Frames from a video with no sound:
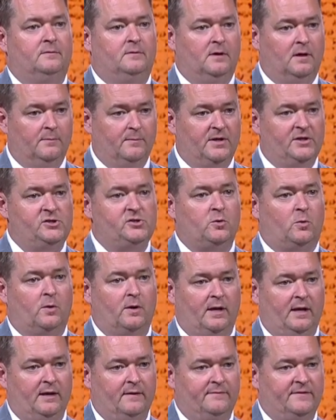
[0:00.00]
a
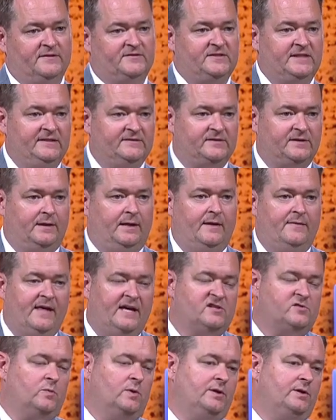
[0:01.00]
majority of the season. And
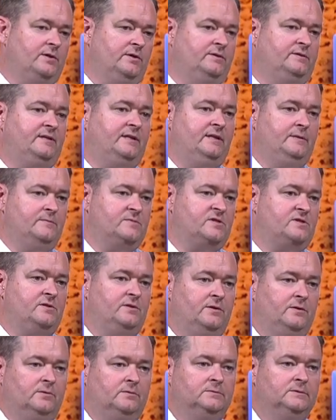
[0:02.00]
that's what good teams
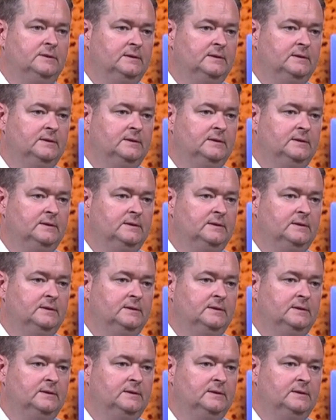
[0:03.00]
do.